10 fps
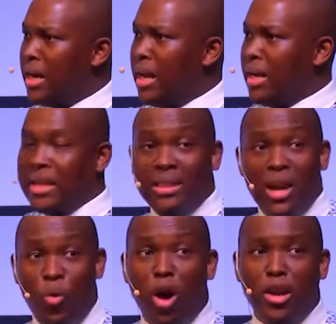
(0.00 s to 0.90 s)
is that they
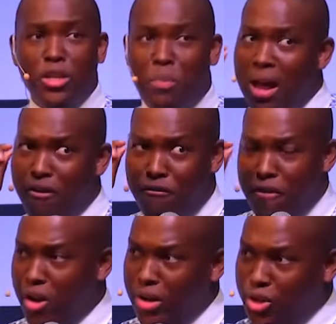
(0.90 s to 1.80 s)
won it by a
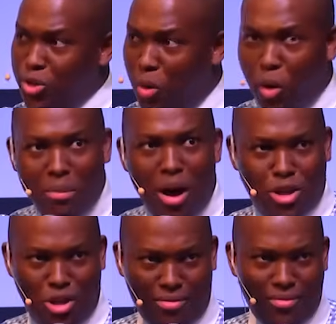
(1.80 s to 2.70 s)
very small
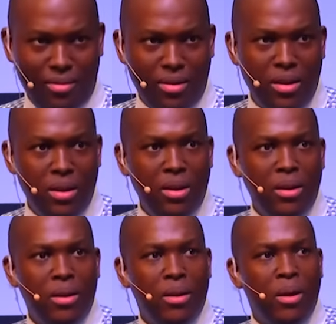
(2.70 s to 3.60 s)
margin.
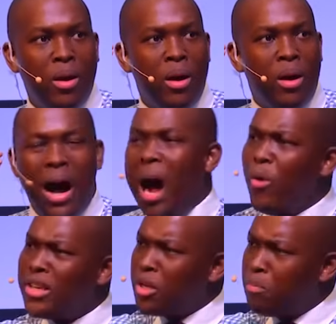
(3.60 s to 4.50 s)
How
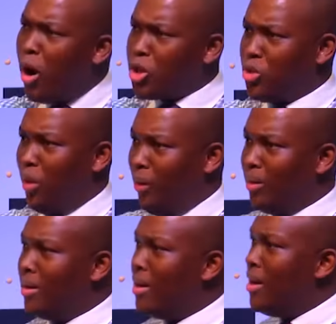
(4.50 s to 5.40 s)
is it possible
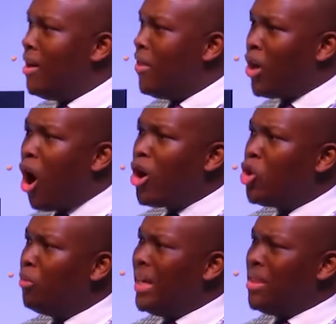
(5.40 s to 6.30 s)
that
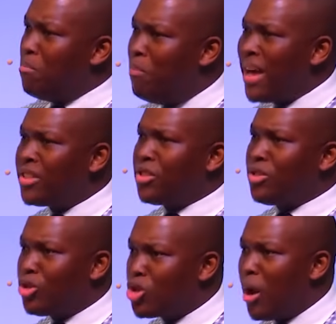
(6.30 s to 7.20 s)
arguably the
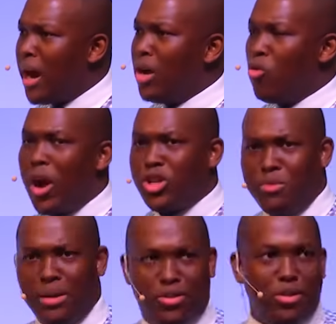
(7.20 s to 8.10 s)
best trained
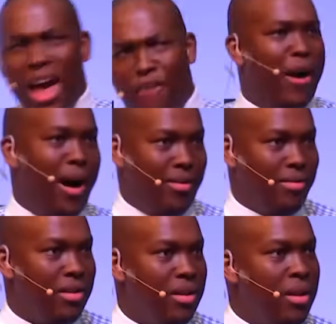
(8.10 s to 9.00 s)
regiment ever
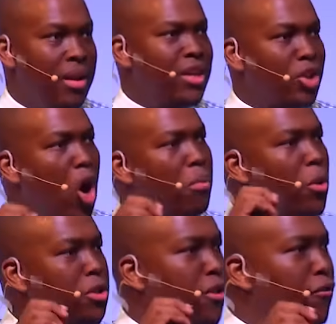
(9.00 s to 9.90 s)
is
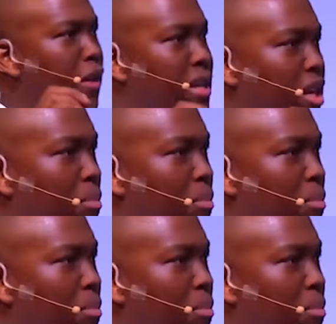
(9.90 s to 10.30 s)
almost defeated